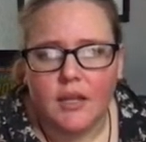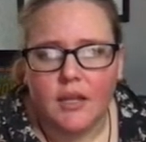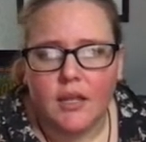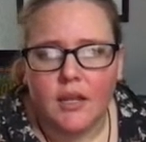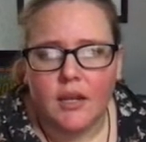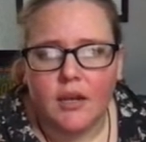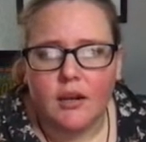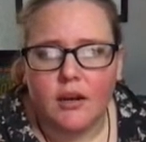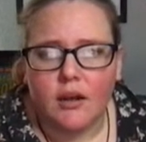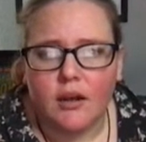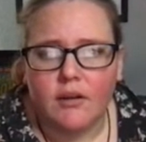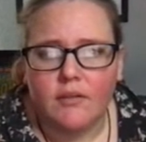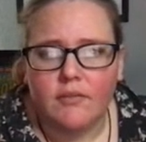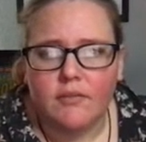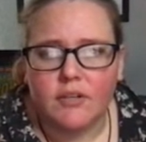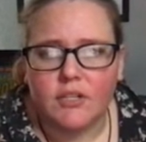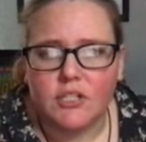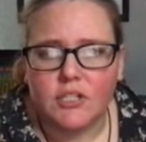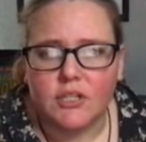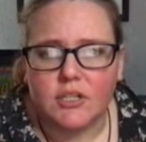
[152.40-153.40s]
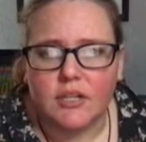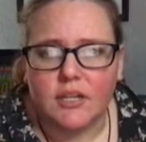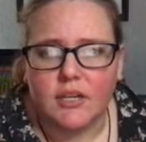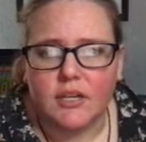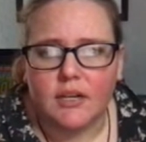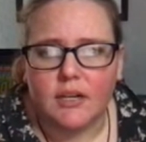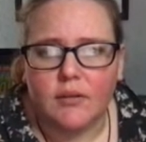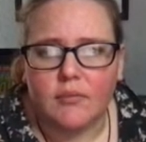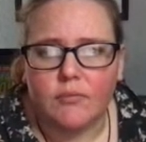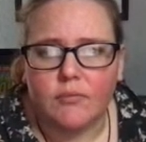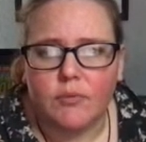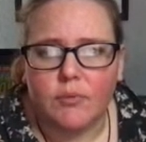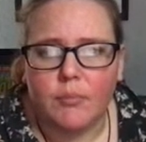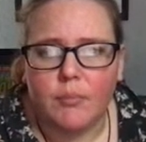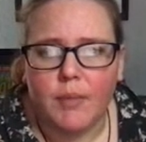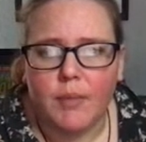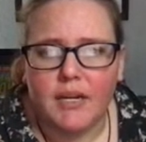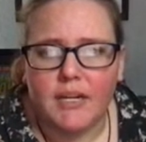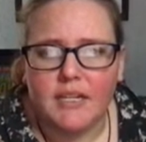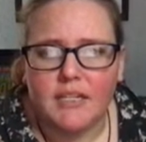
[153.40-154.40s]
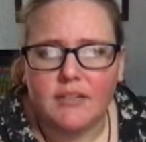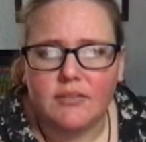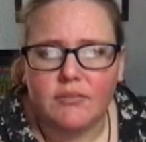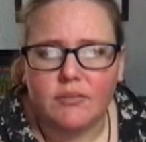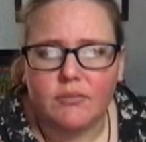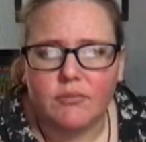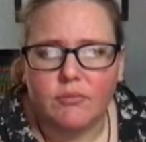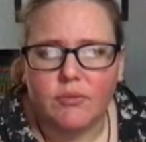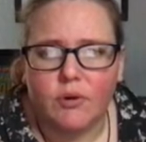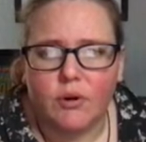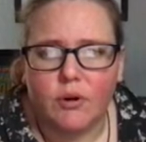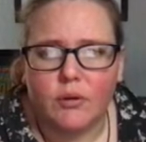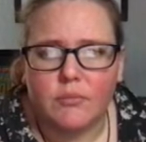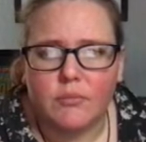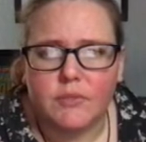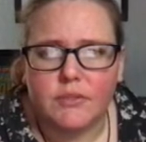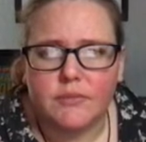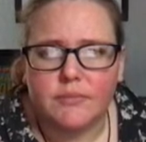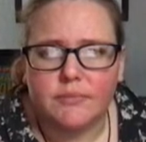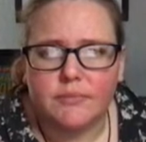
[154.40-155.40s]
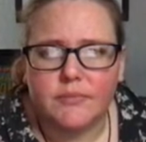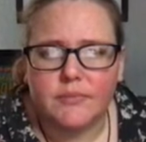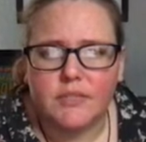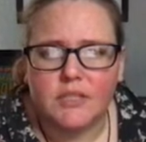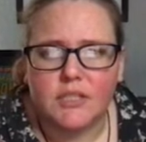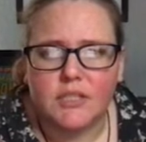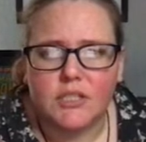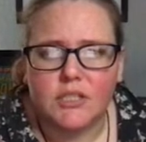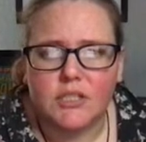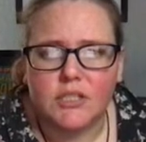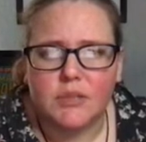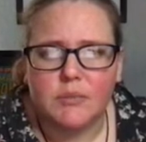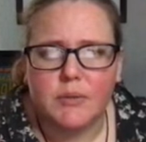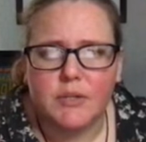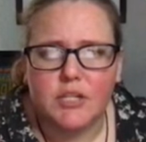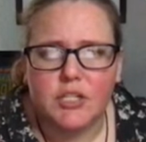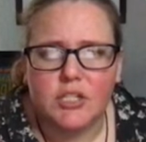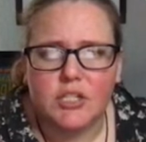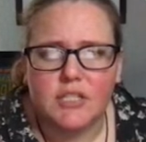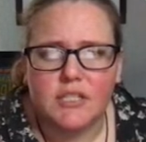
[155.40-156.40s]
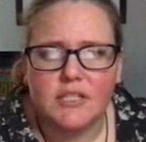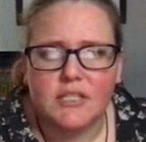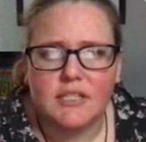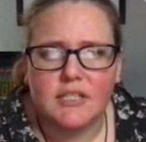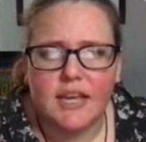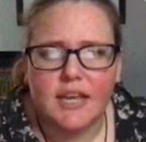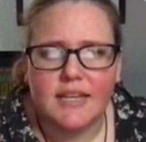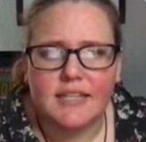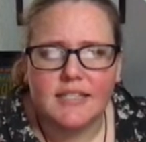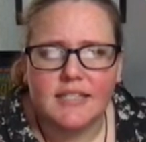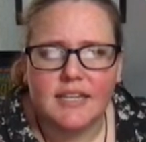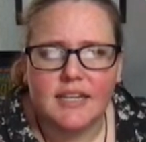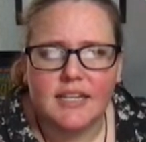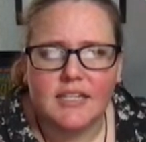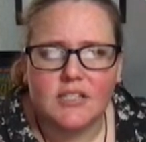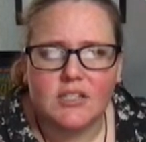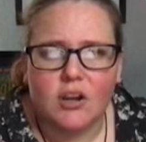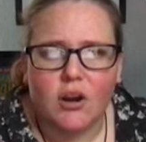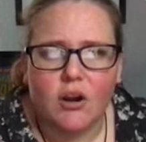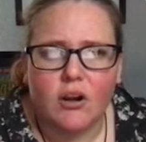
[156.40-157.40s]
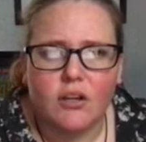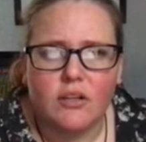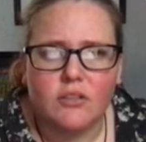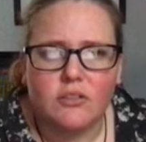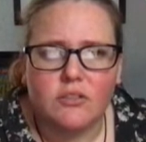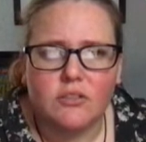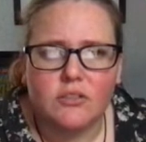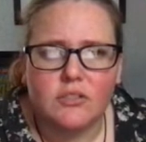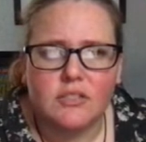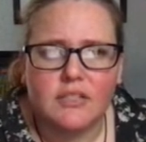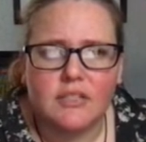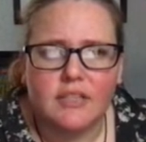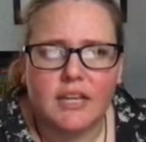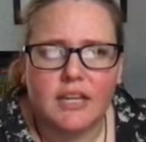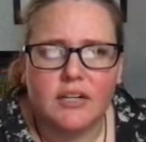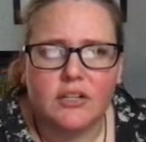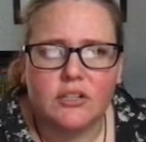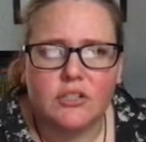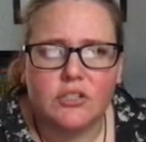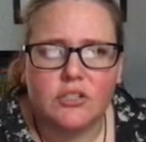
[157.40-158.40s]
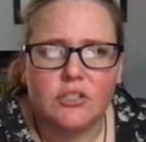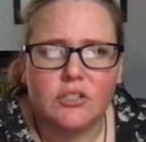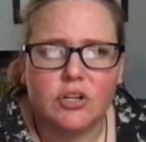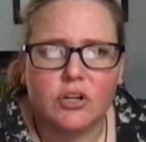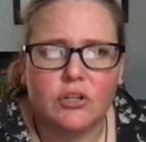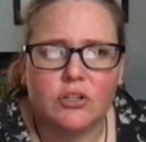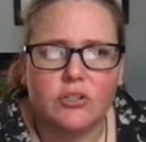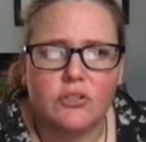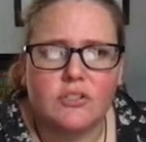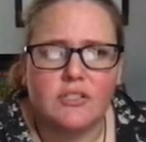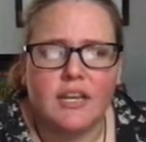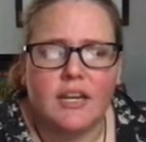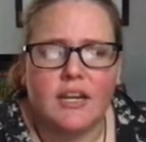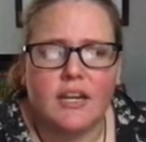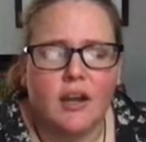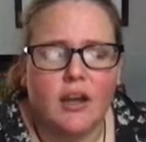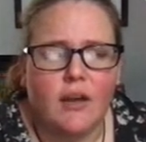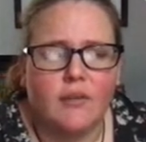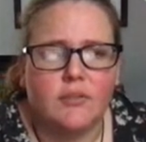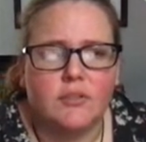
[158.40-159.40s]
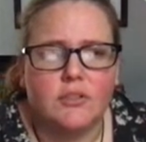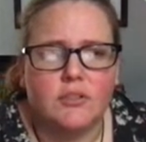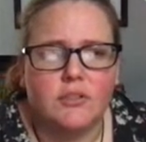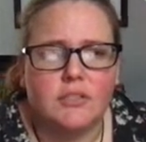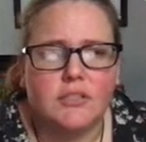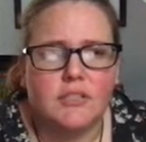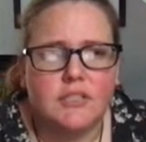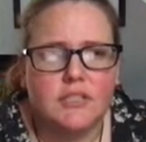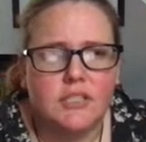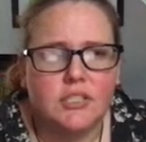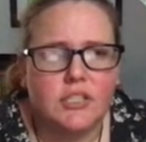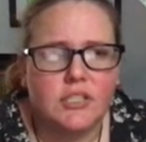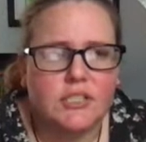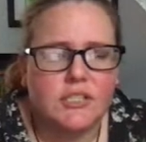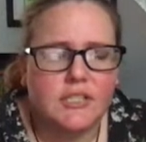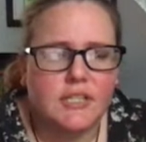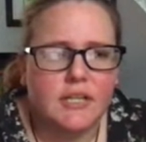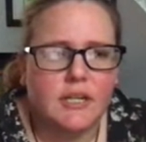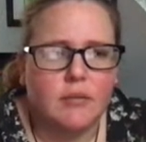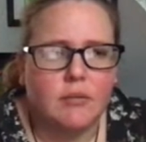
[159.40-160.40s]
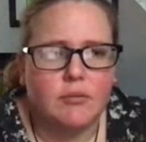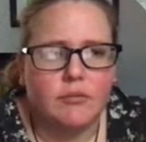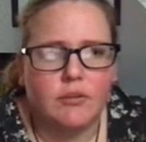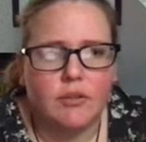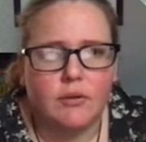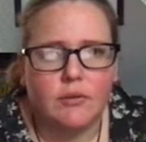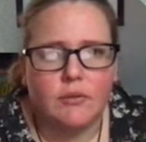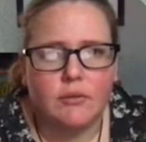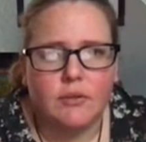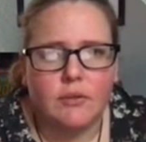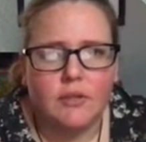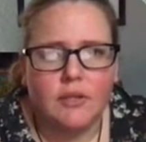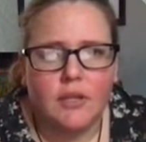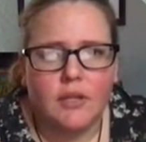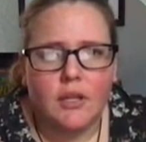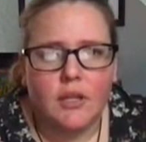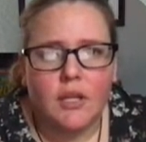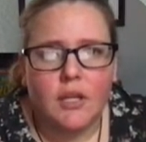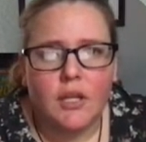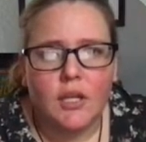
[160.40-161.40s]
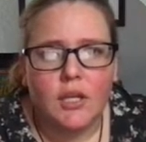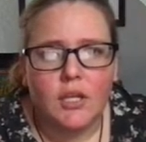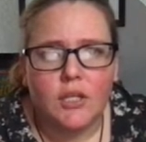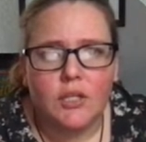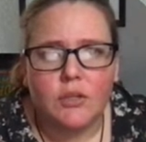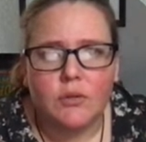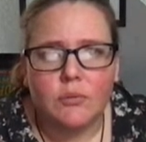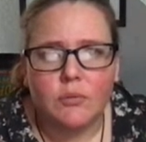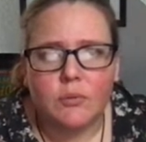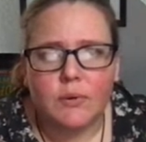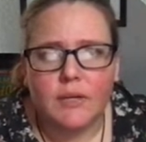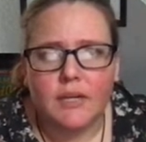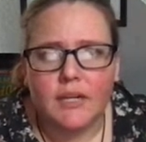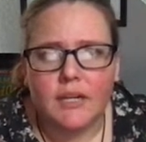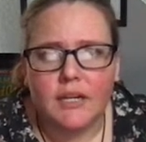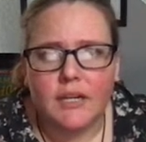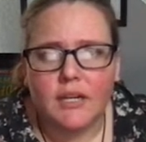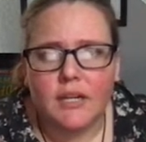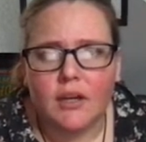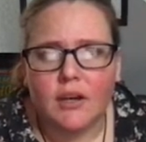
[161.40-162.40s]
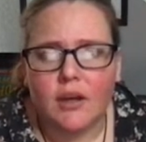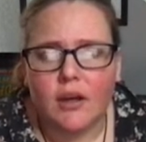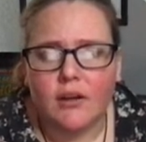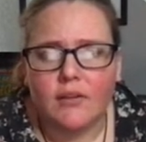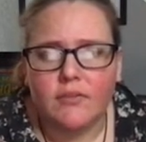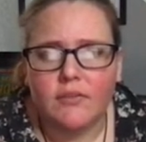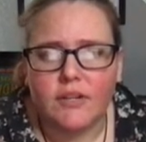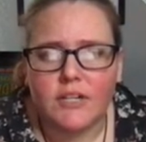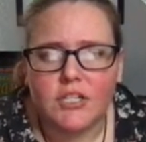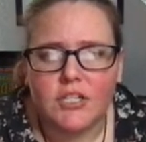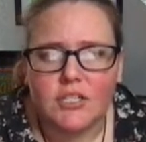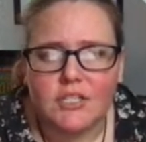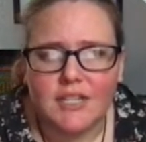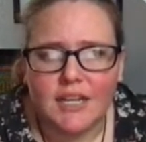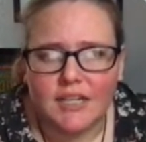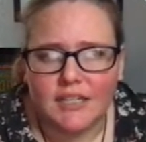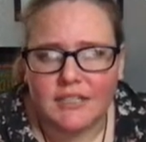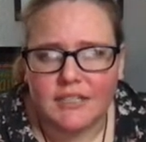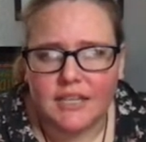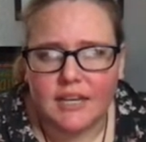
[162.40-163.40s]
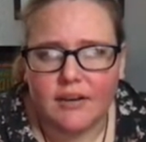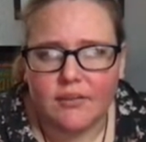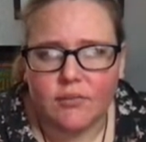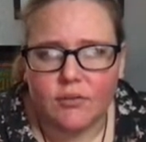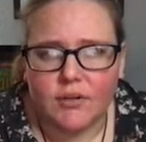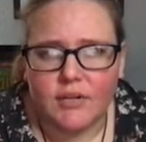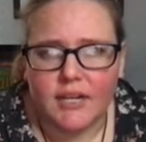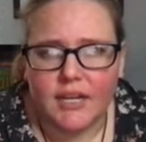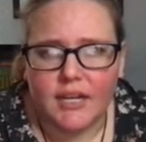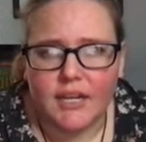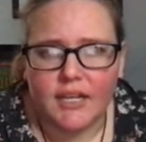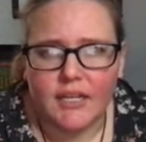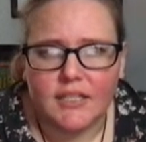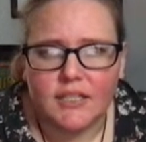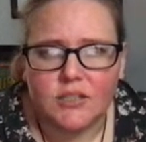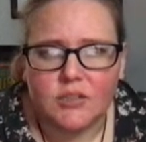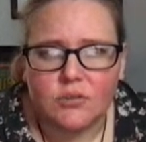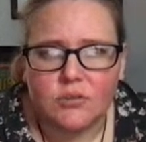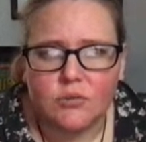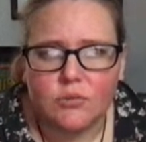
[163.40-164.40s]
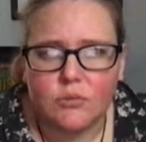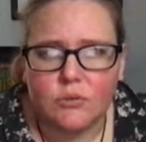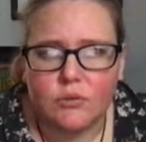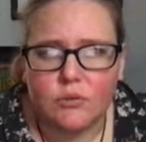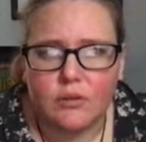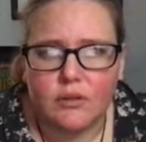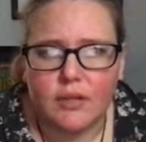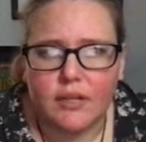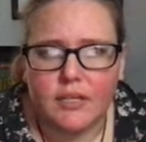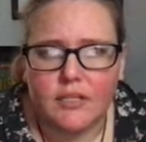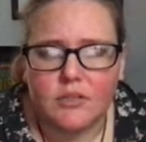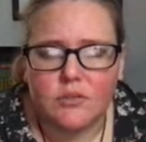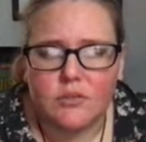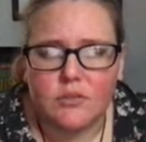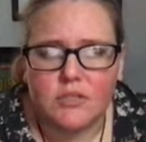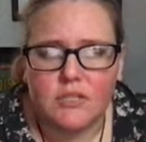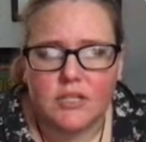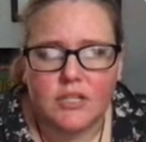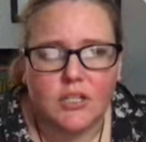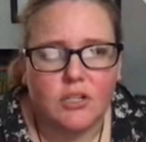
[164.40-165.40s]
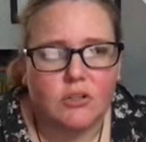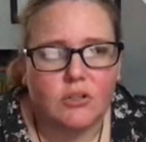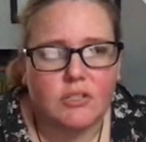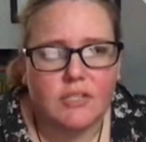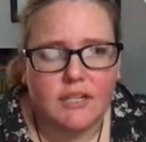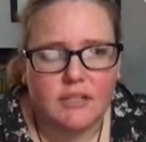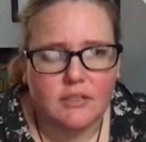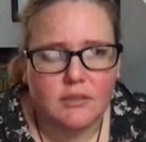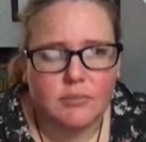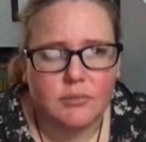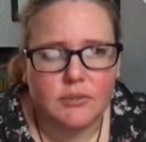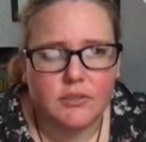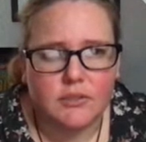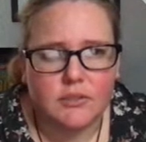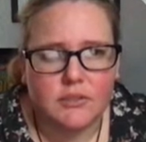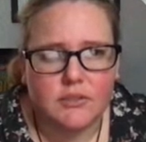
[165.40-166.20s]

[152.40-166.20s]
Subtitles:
Nonfiction can come from many different forms, such as speeches, essays, articles, letters, journals, and novels, just to name a few. You read nonfiction texts every day in school as you study your textbooks.